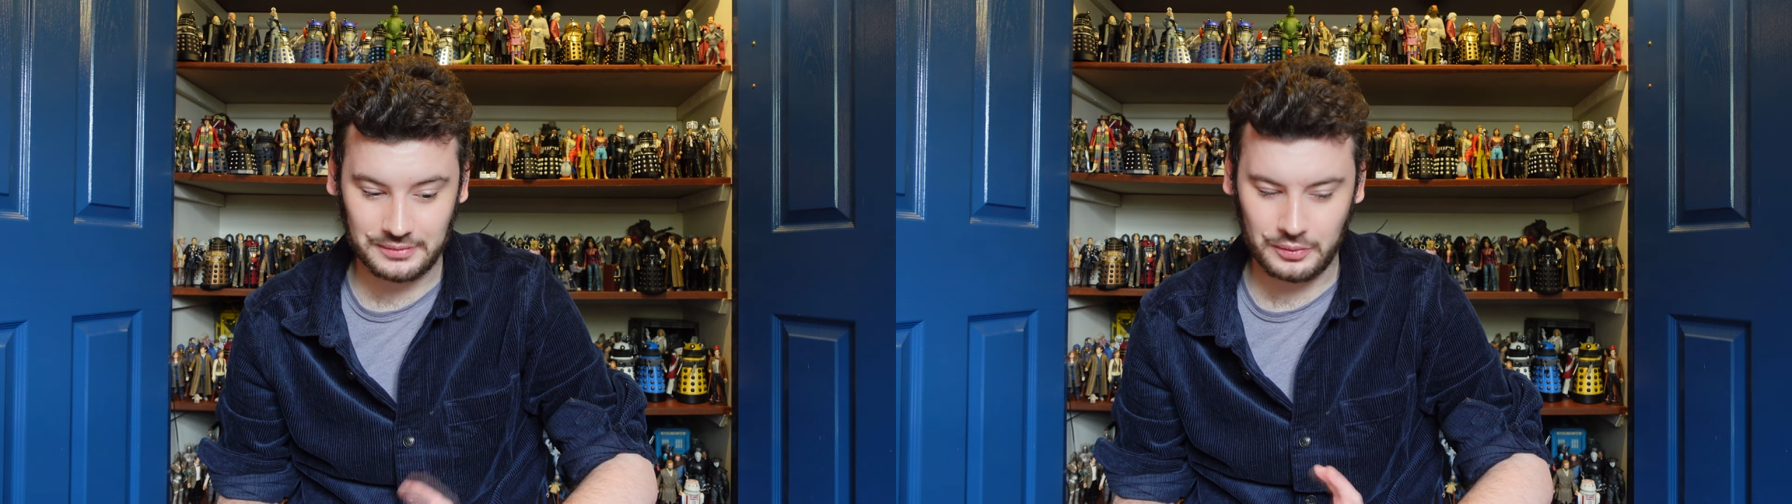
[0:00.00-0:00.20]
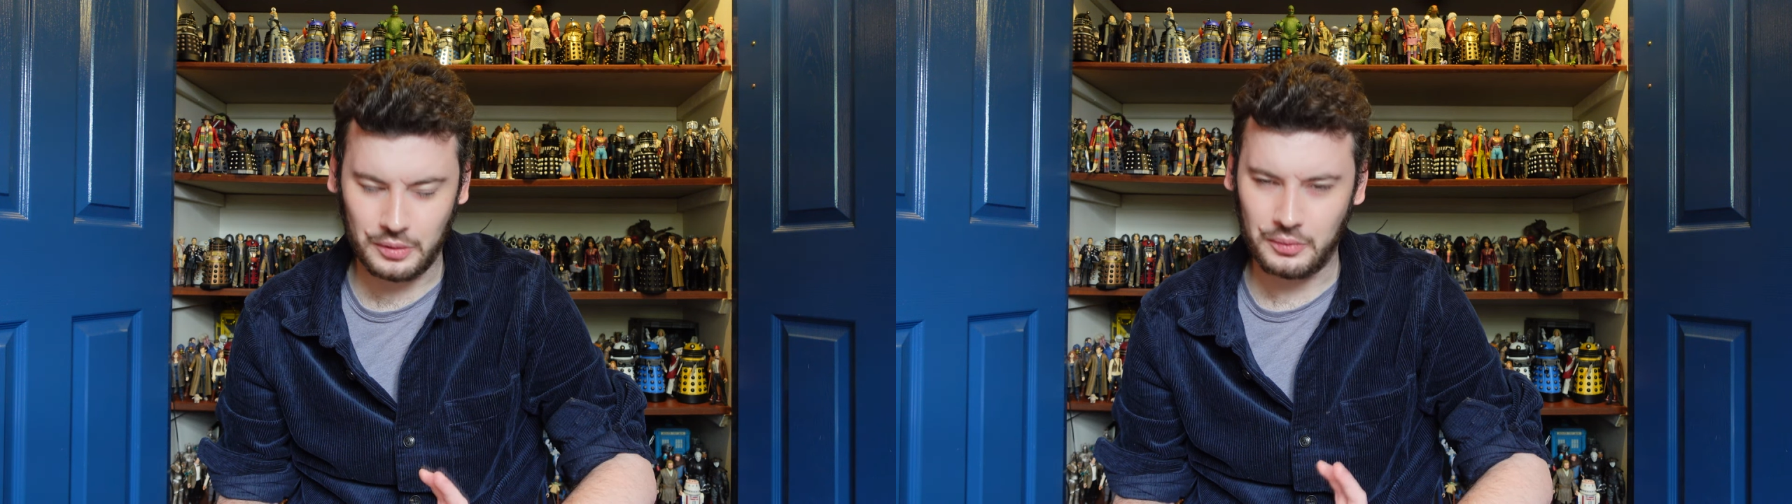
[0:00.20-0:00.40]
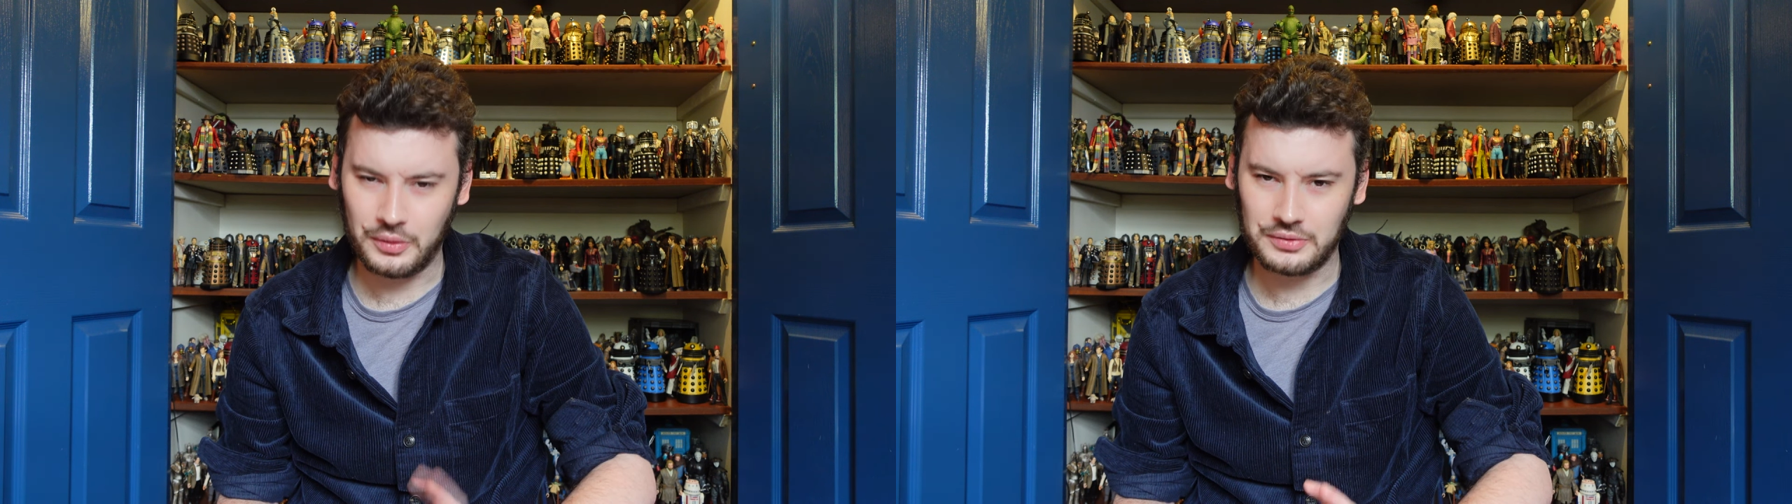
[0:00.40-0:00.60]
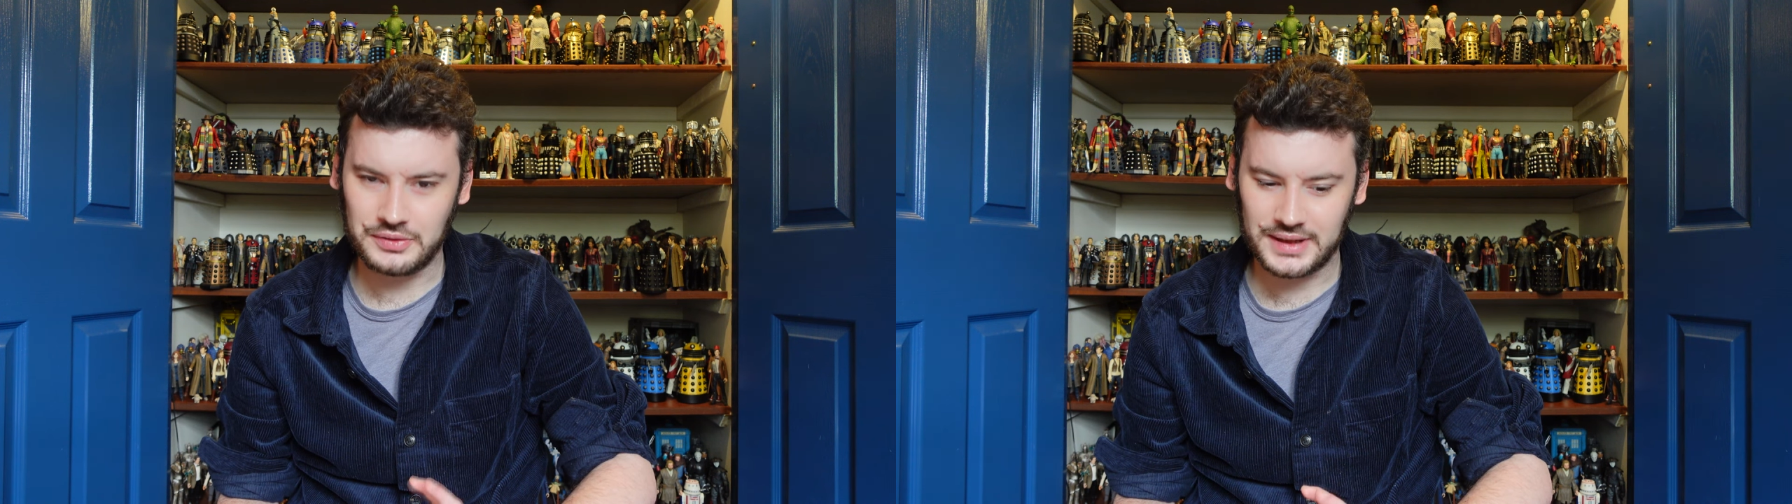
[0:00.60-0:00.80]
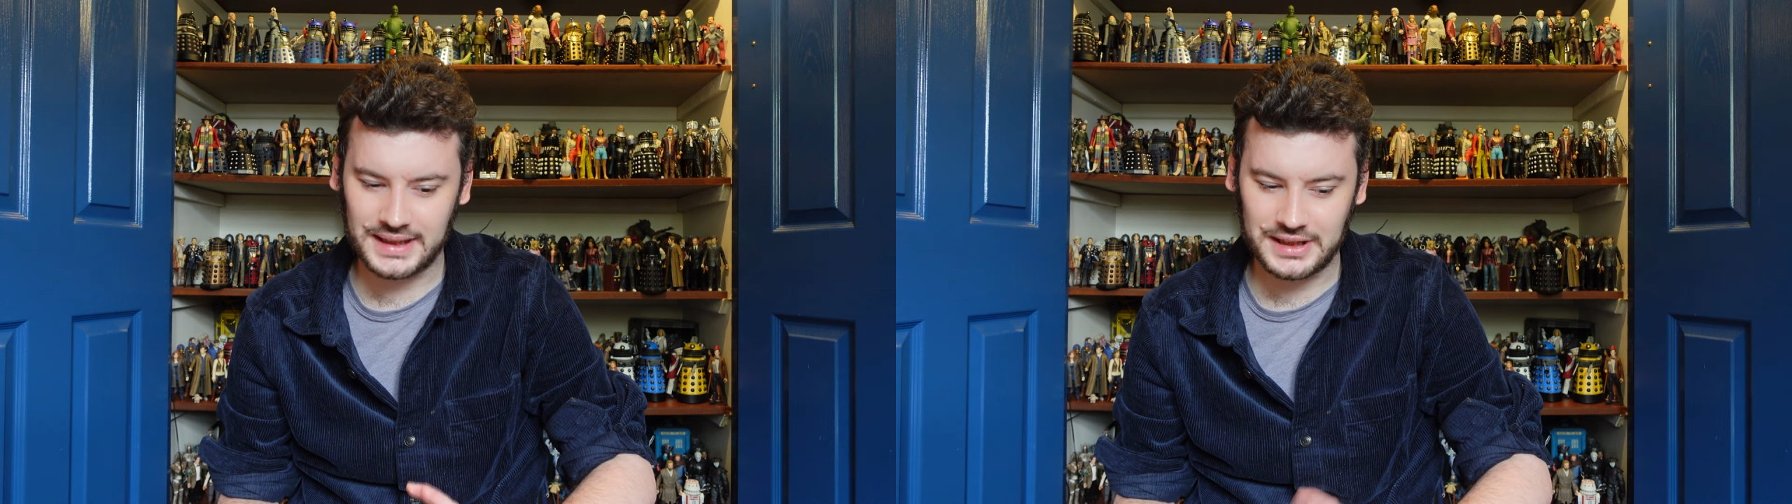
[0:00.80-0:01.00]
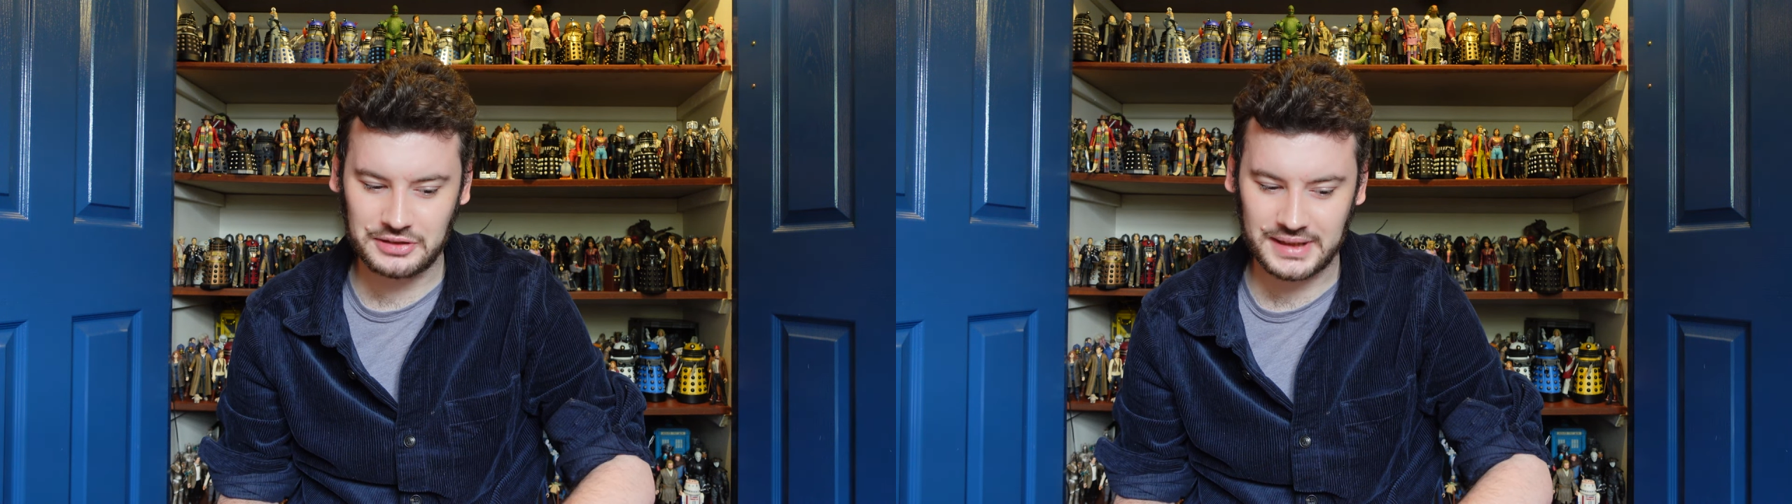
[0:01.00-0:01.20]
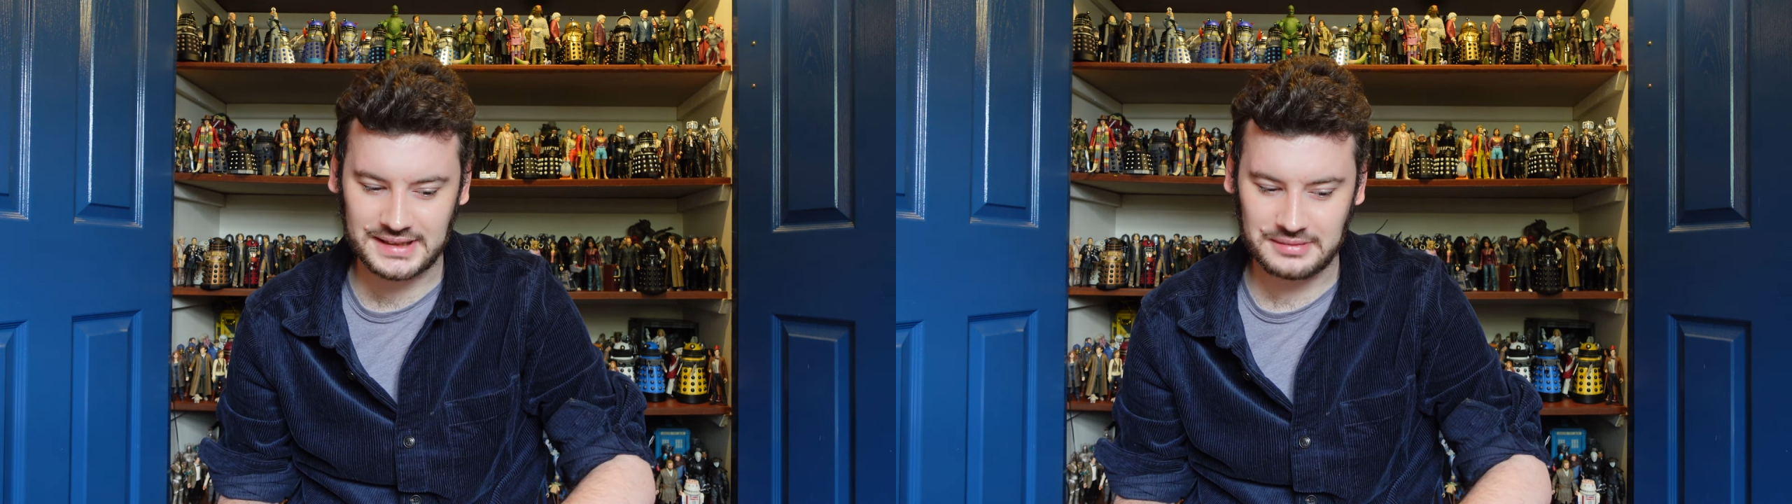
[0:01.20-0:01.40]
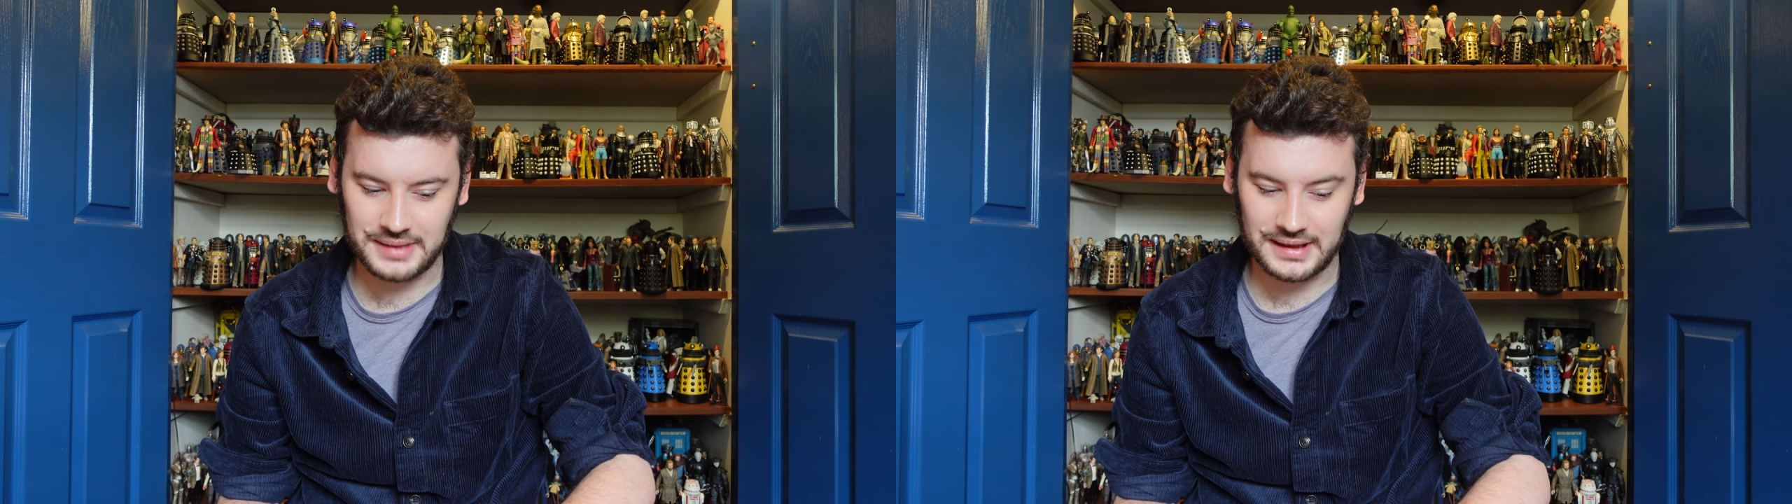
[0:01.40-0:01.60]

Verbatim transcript: one that really interested me,